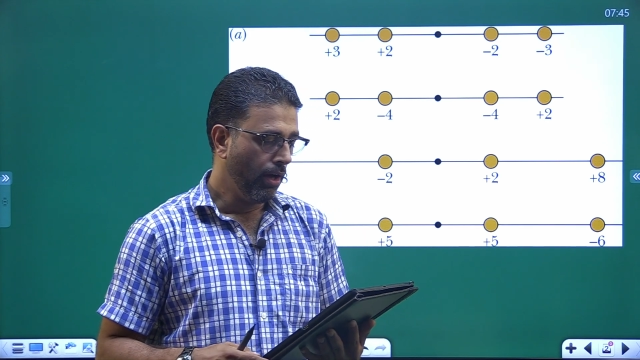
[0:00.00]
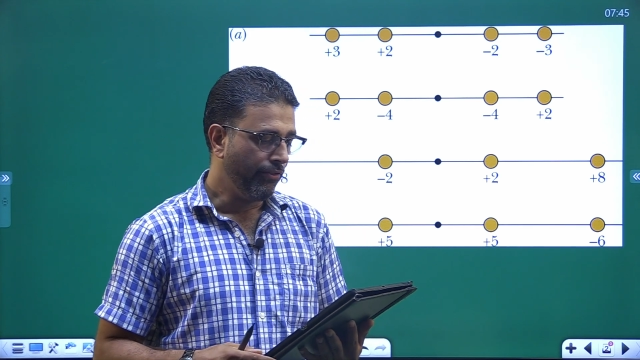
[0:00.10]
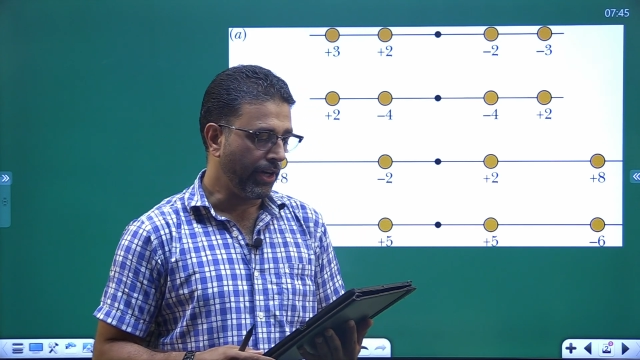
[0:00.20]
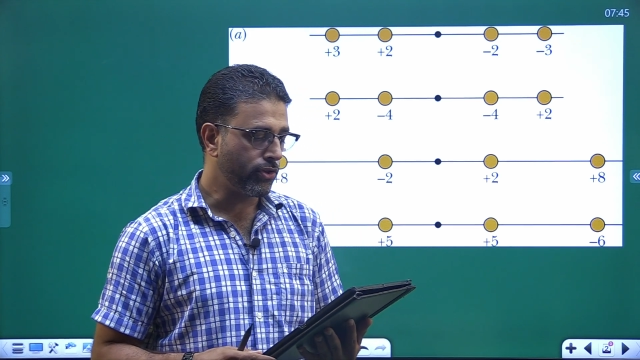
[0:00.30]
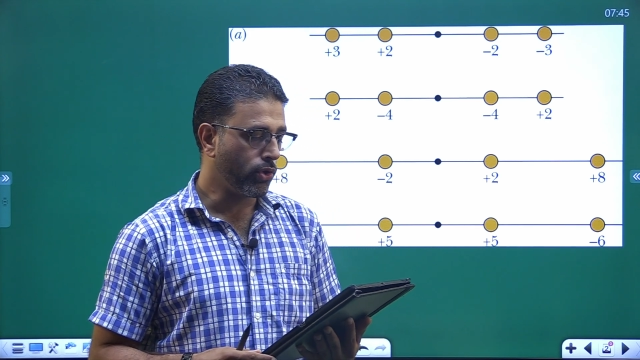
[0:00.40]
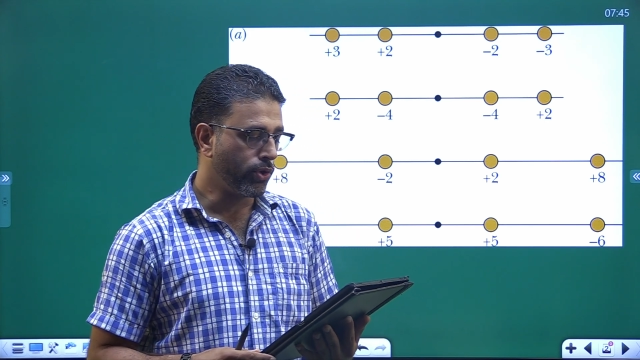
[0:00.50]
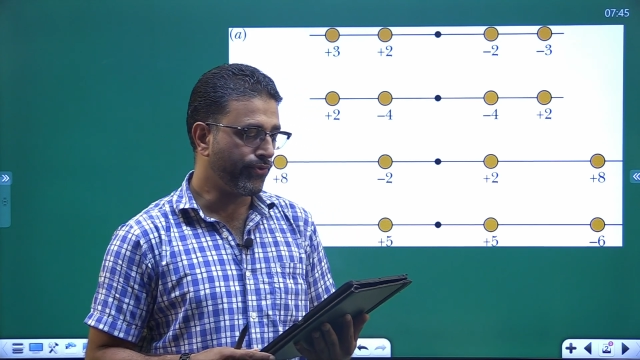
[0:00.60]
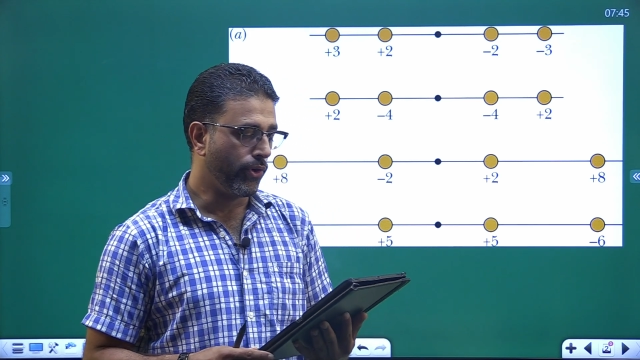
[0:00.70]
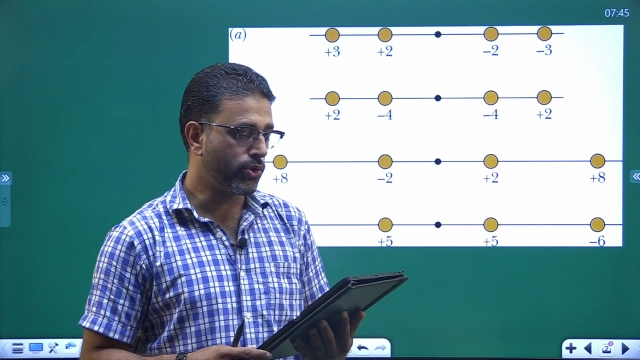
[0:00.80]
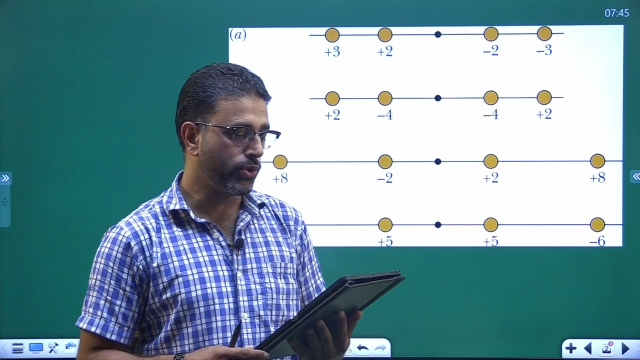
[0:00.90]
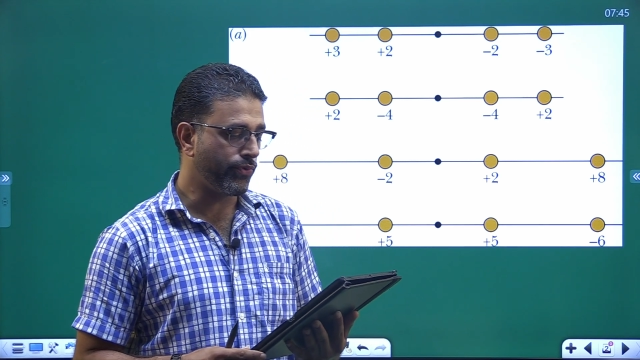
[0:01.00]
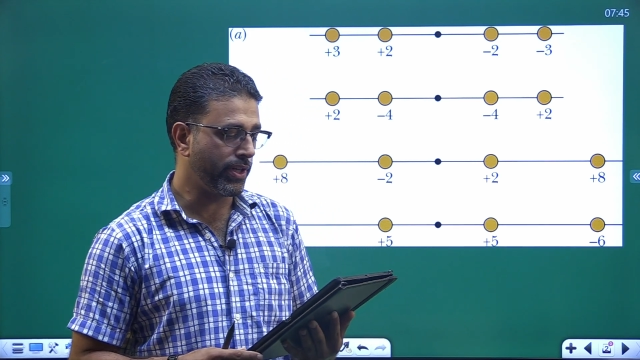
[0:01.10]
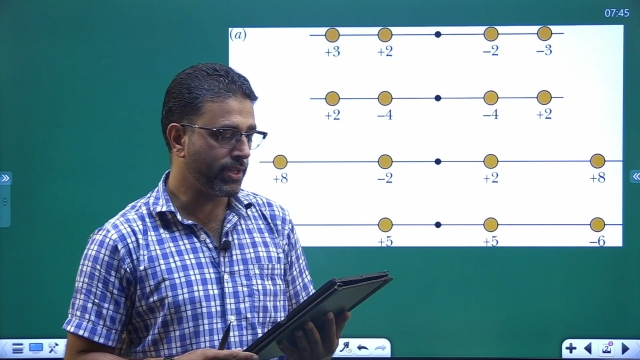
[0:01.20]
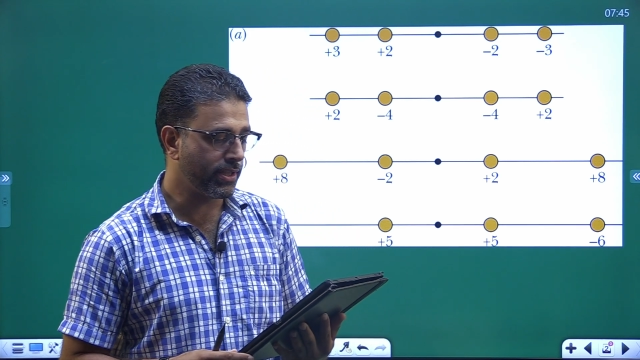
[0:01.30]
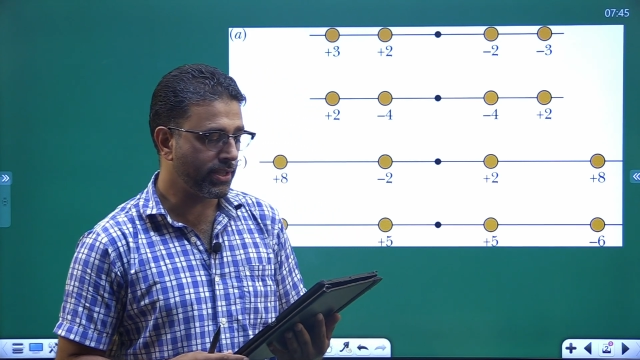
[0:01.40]
Figure shows four
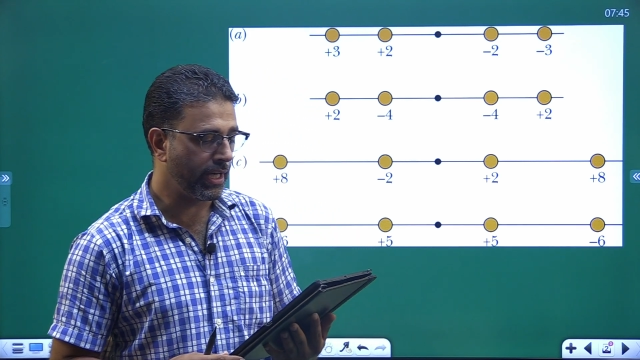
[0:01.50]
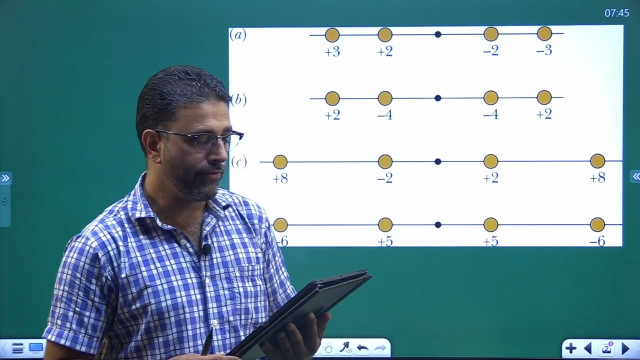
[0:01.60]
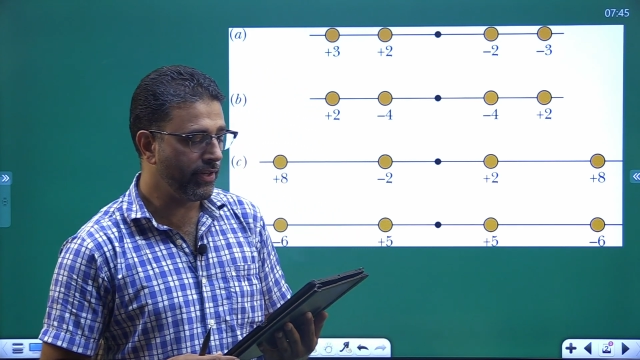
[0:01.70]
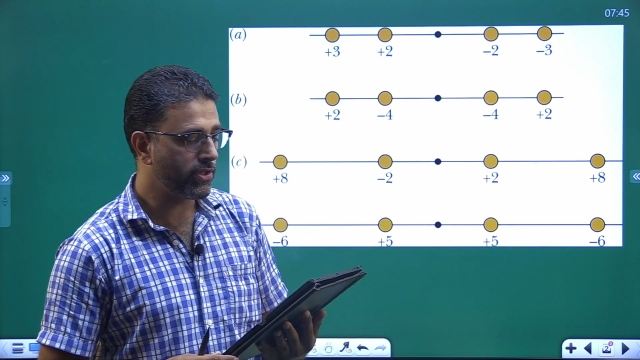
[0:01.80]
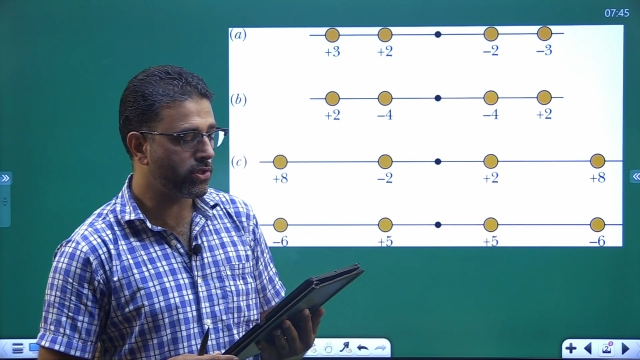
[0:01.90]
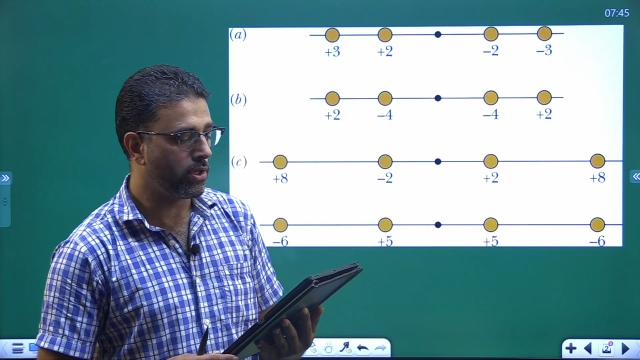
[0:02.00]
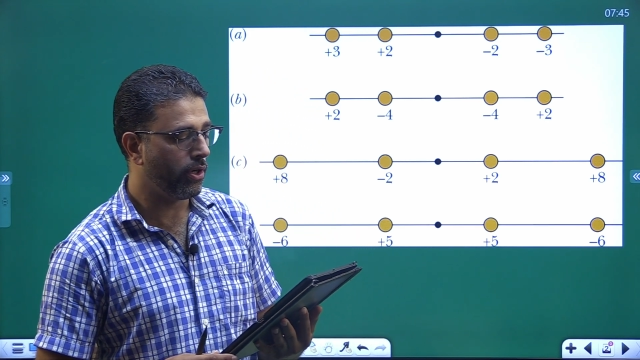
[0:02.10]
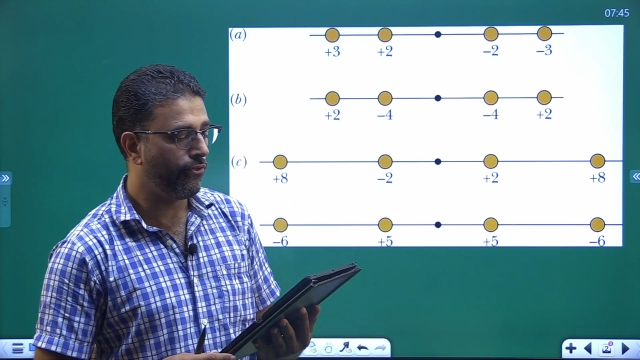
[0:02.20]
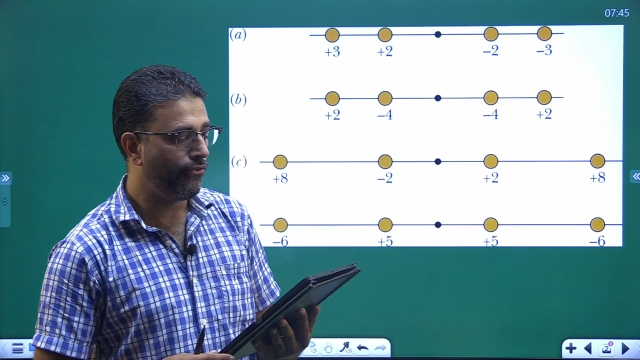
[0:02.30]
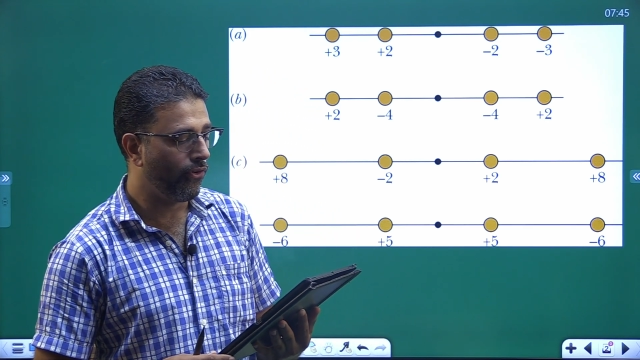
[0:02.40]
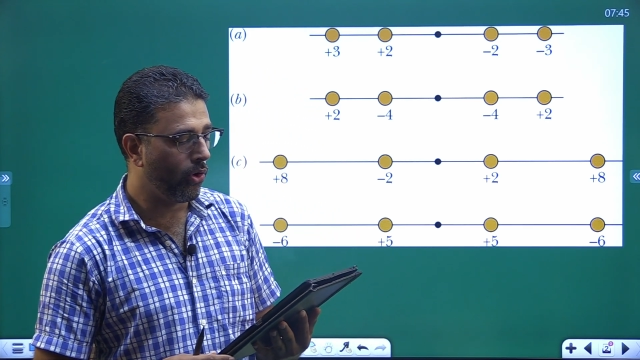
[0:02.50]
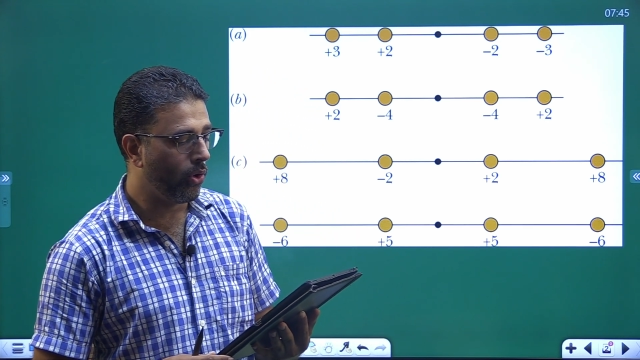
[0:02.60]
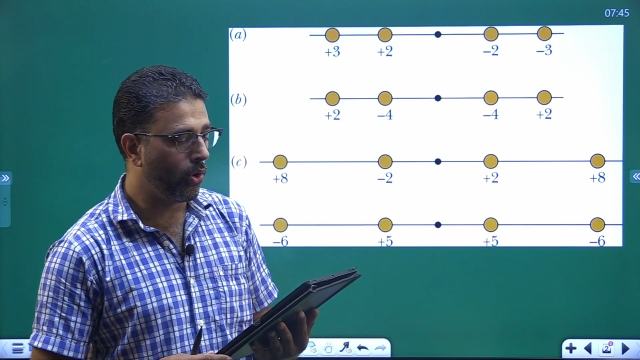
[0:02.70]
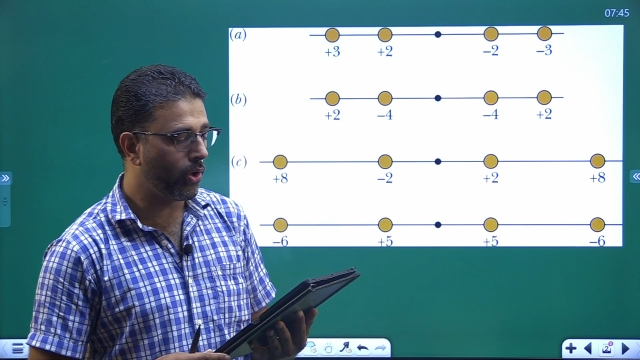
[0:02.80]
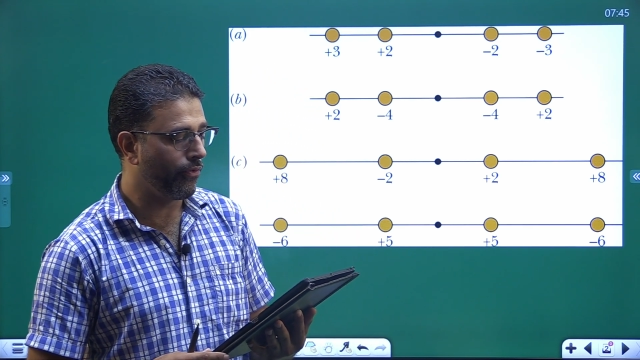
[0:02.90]
situations in which
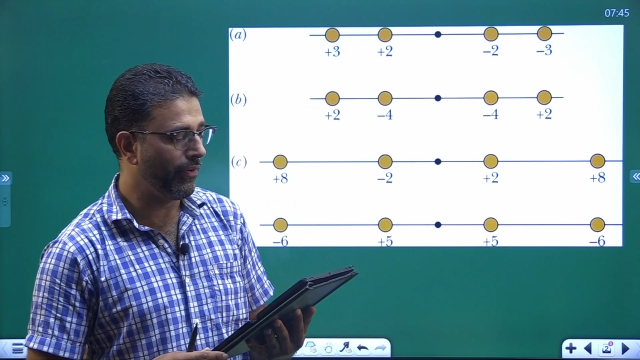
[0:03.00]
four